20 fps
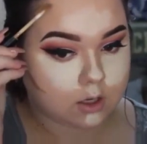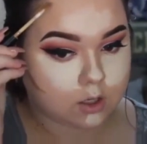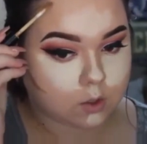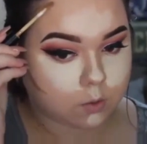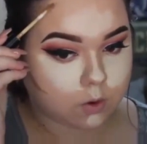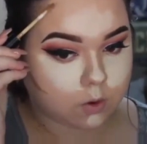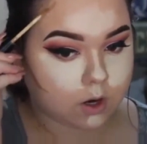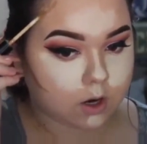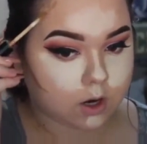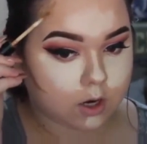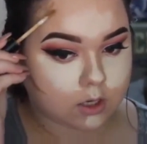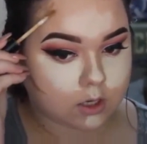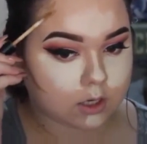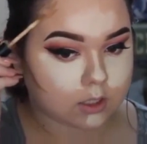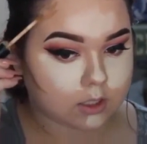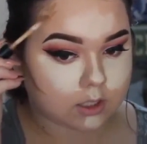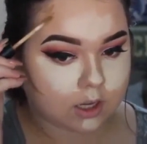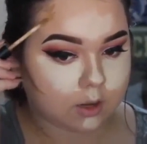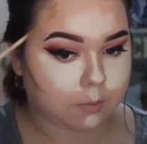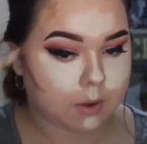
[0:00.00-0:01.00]
to where it
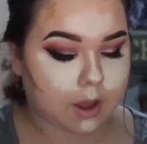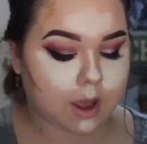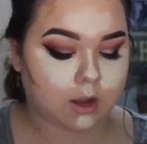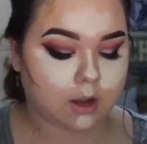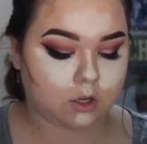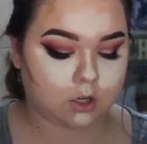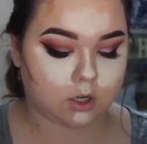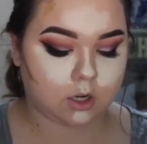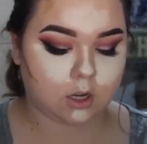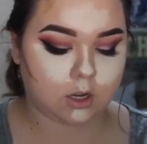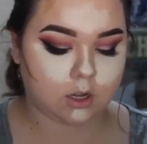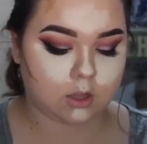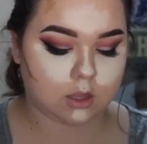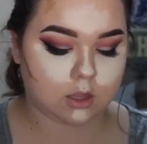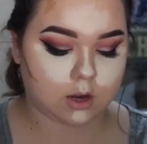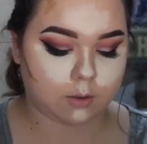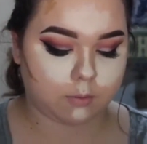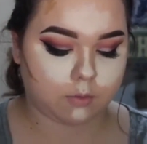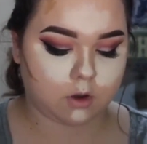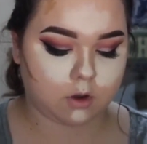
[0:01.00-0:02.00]
doesn't get patchy. And
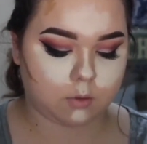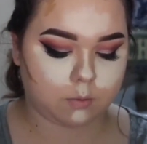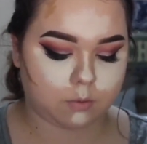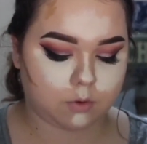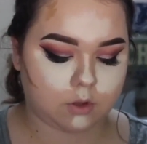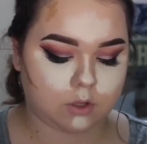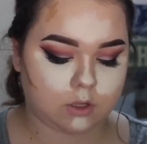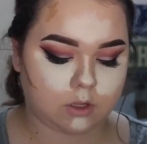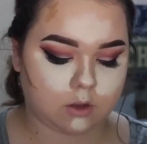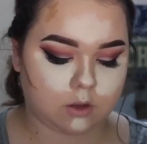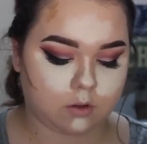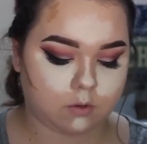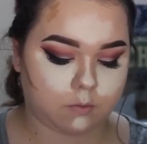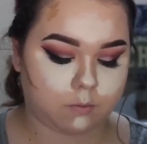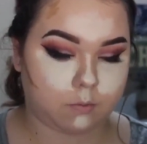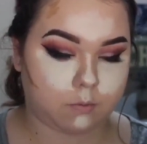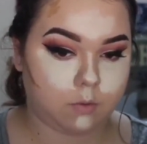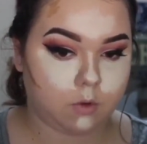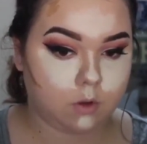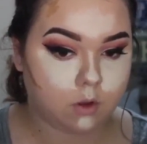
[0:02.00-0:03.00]
then I'm going to put
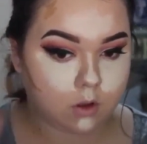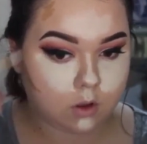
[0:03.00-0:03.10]
some